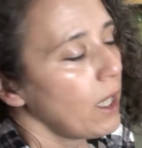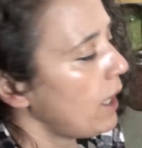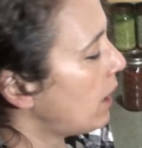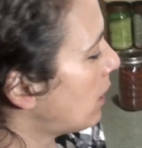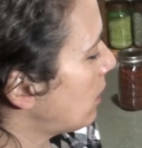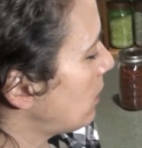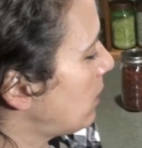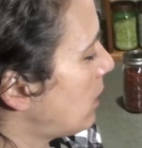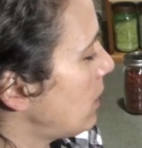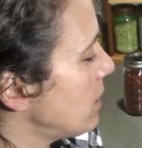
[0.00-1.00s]
and
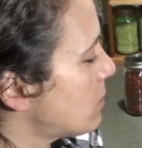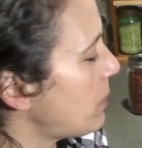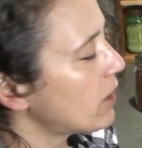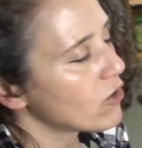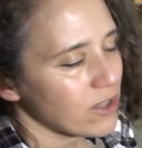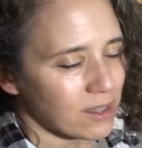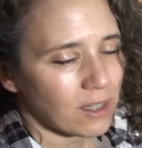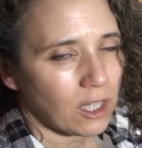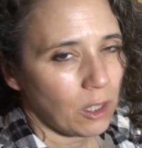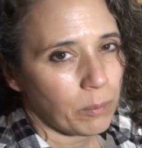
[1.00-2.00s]
uh, it's better just to
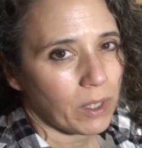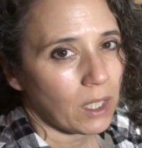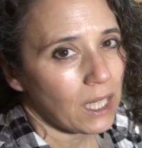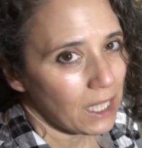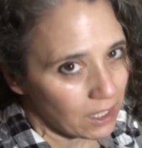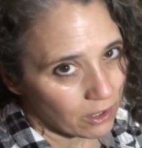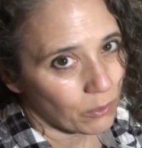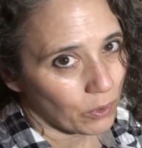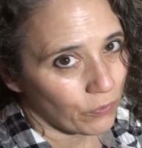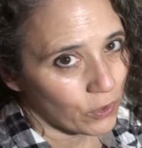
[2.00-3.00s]
keep it in the
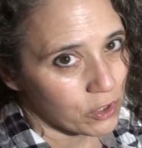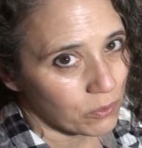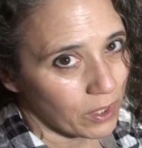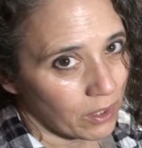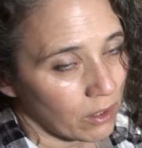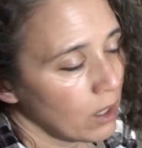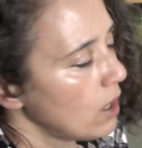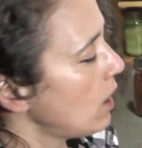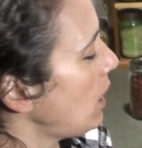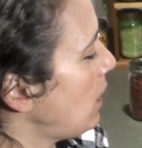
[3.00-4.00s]
refrigerator
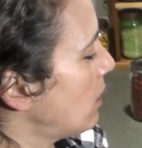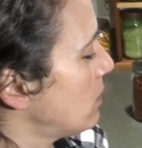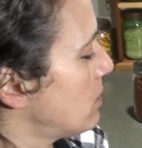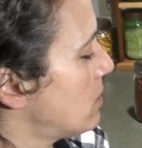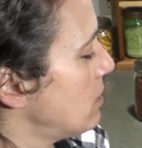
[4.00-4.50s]
and